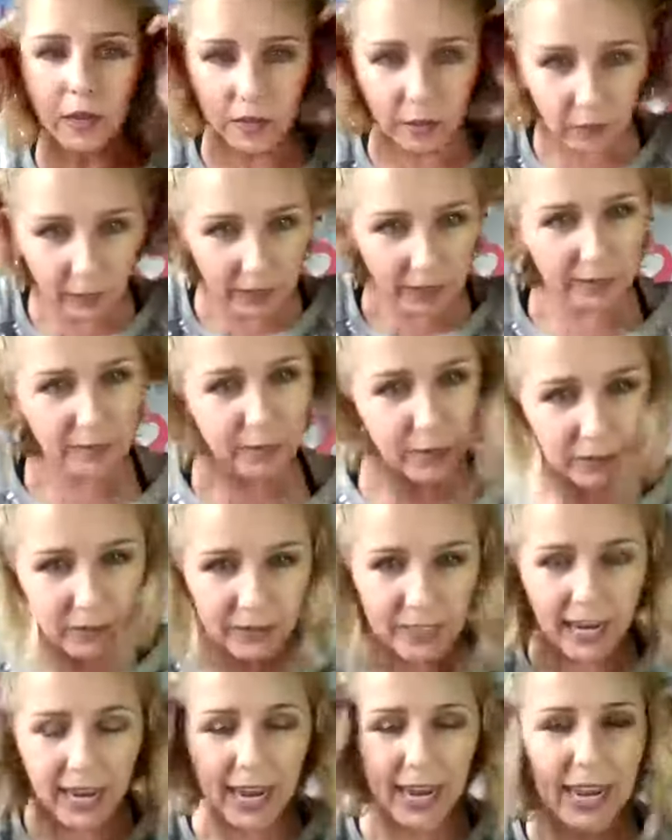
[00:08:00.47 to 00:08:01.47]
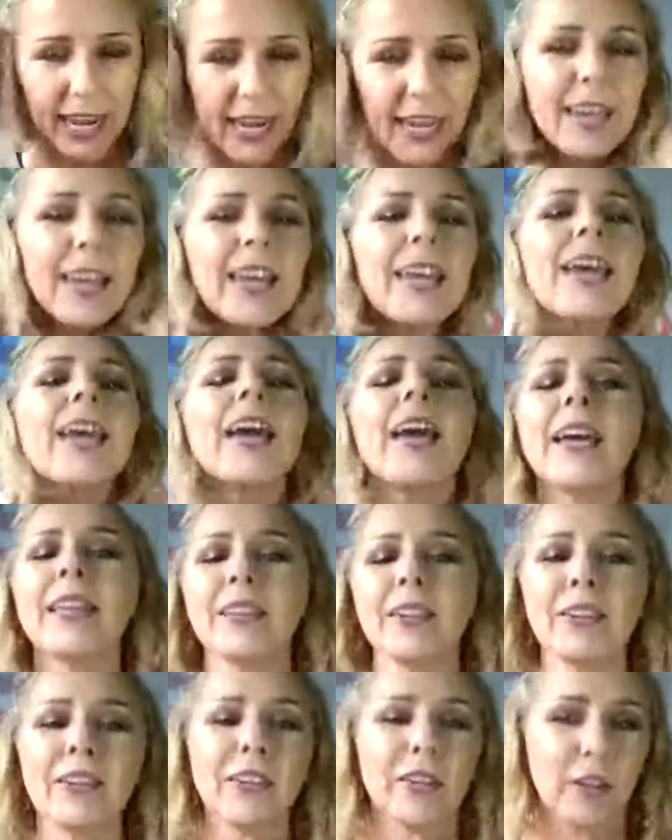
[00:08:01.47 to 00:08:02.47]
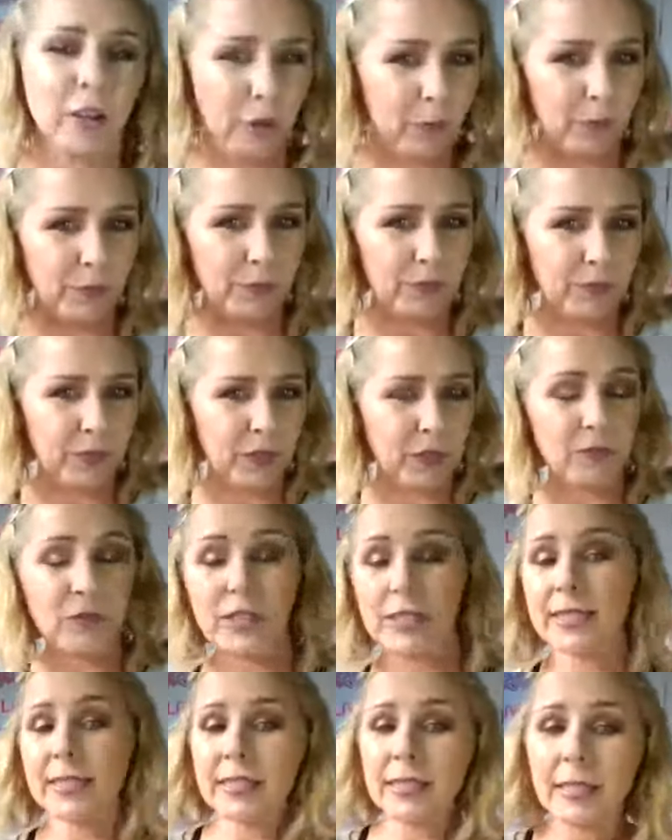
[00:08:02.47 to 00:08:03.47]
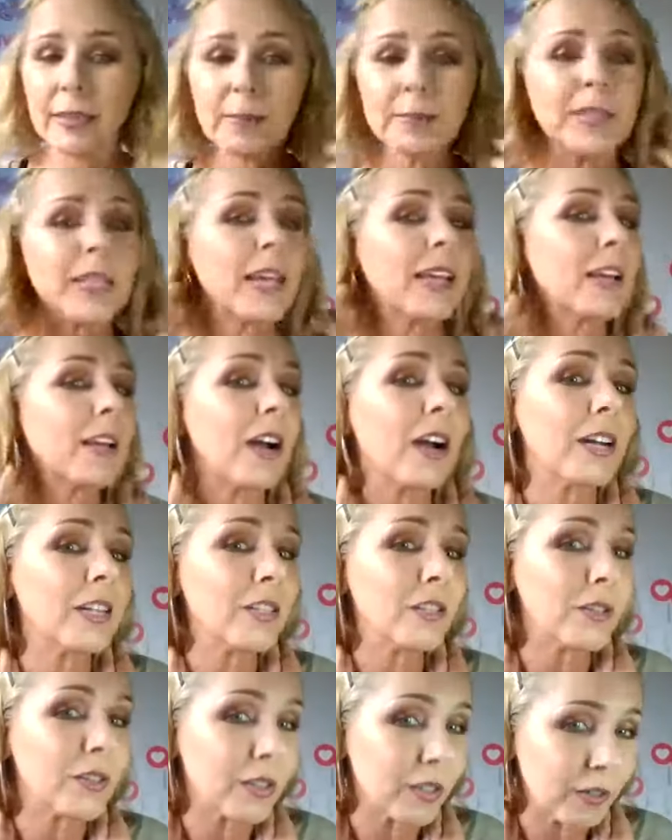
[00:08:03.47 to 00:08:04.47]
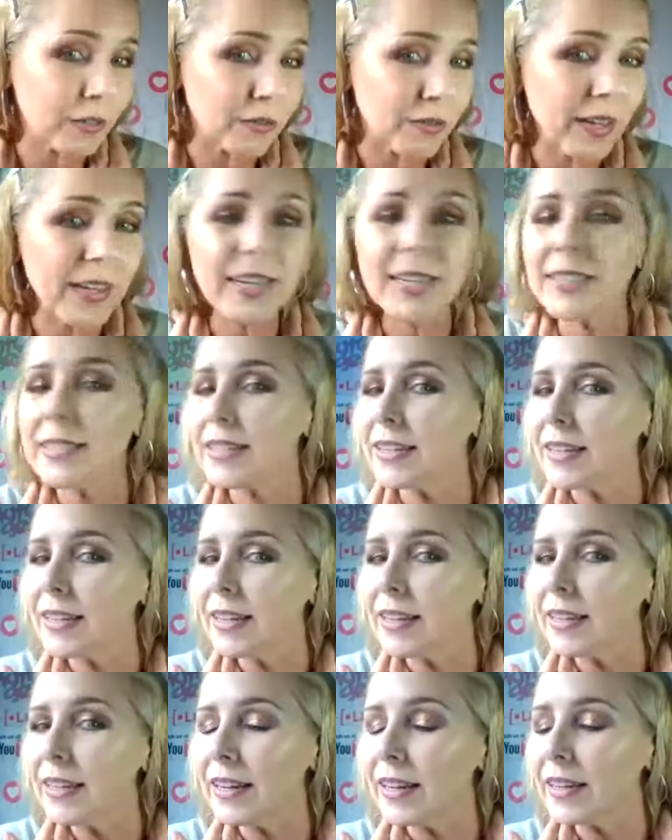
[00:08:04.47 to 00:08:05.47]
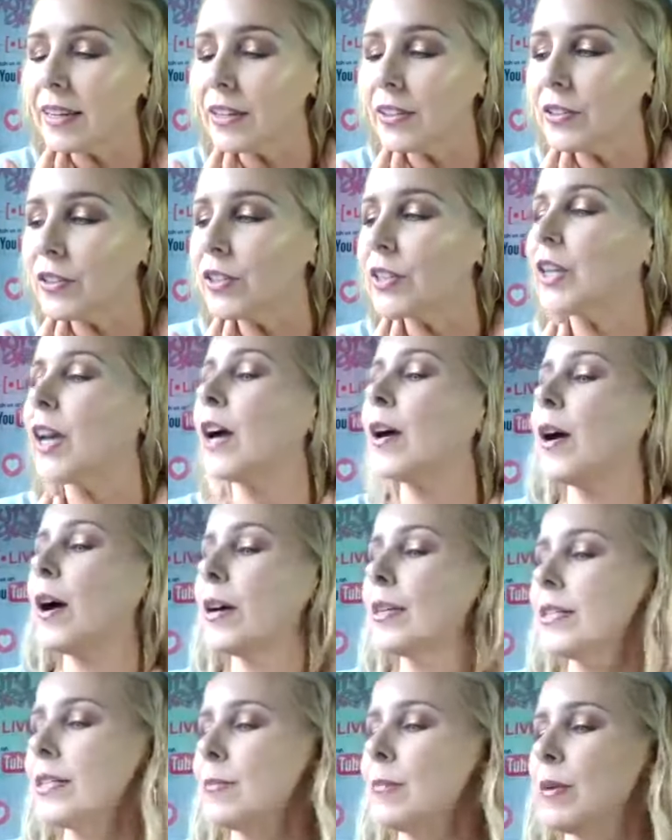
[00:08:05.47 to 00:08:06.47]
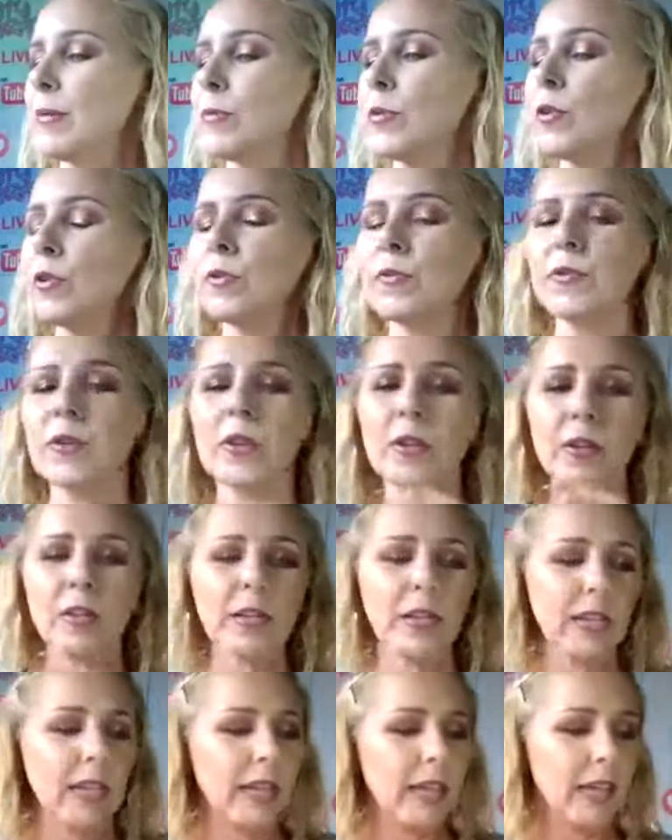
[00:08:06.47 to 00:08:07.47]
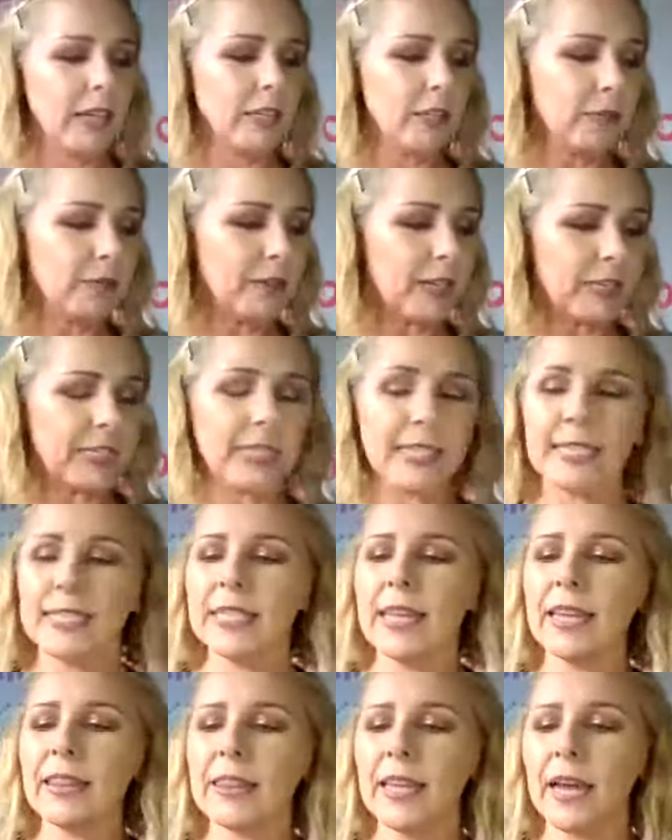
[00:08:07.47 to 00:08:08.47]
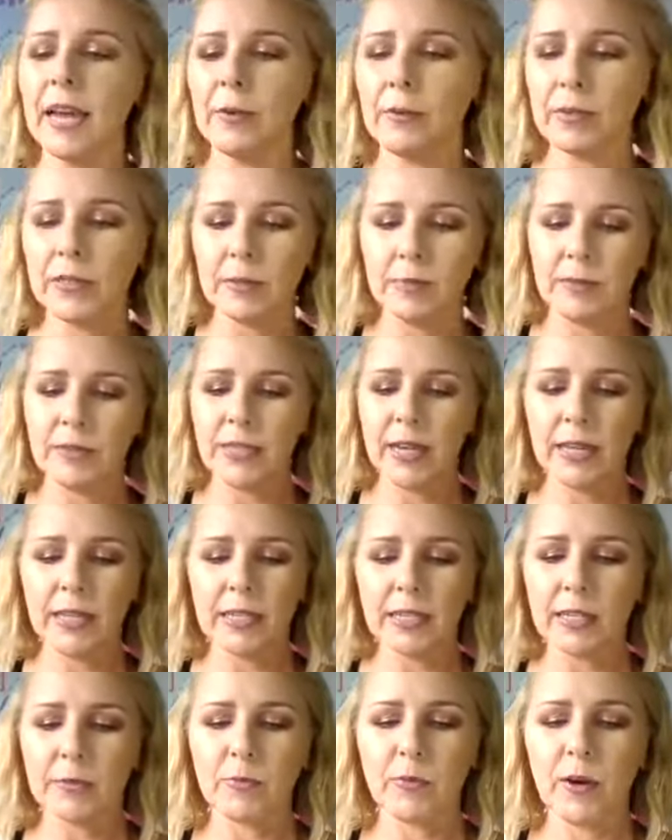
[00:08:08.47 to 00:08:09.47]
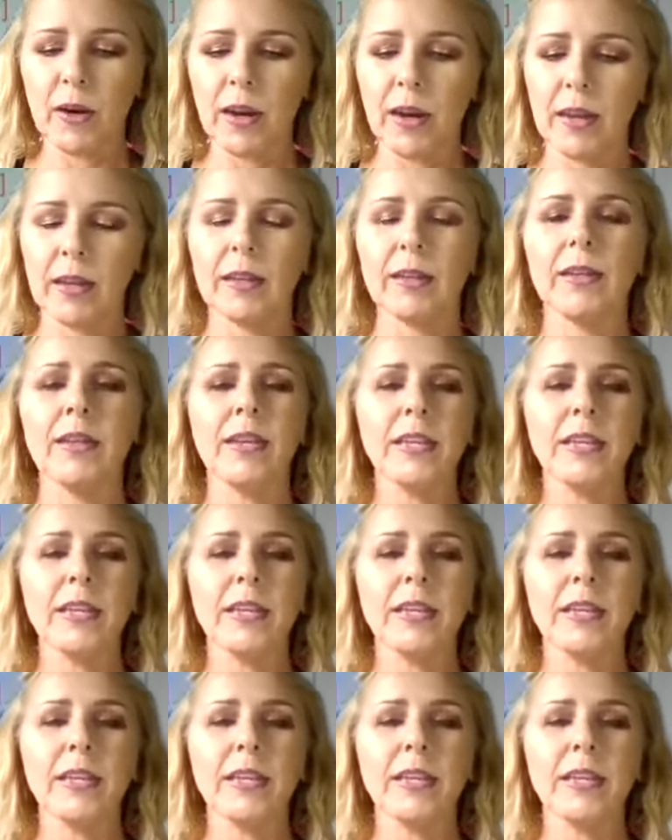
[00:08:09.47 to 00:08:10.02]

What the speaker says: You're ready for your day. And there you go. You've just slimmed and contoured your face. You look awesome and beautiful. And don't forget to set that with some setting spray.